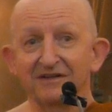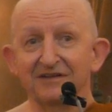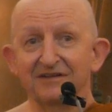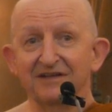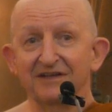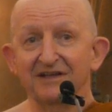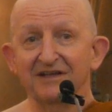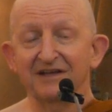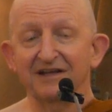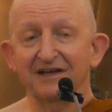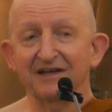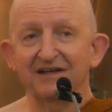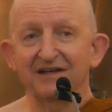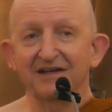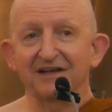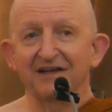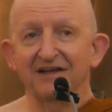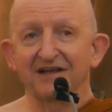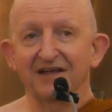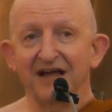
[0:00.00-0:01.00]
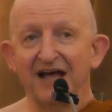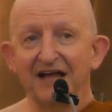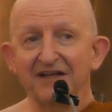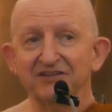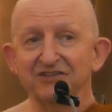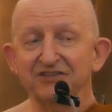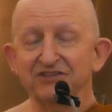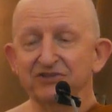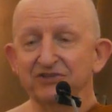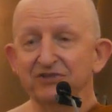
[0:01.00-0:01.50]
that the
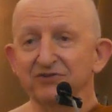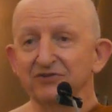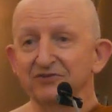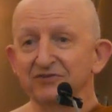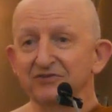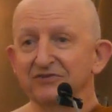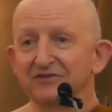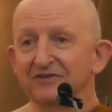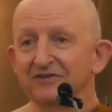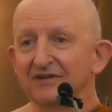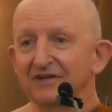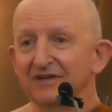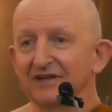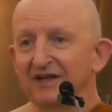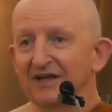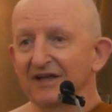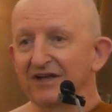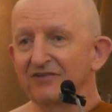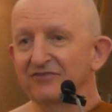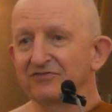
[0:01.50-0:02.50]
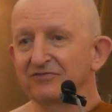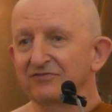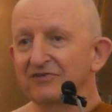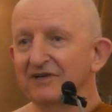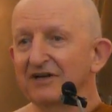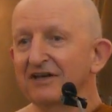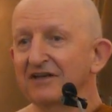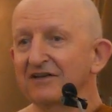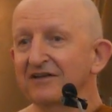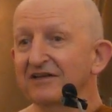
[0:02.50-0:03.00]
attitude is
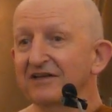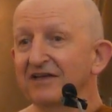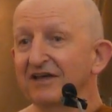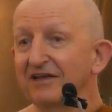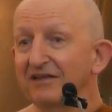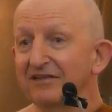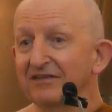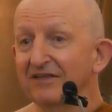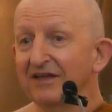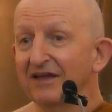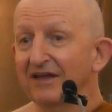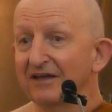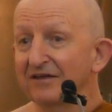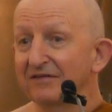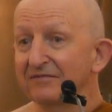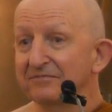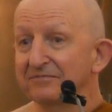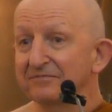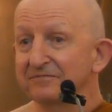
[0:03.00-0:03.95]
really the key thing.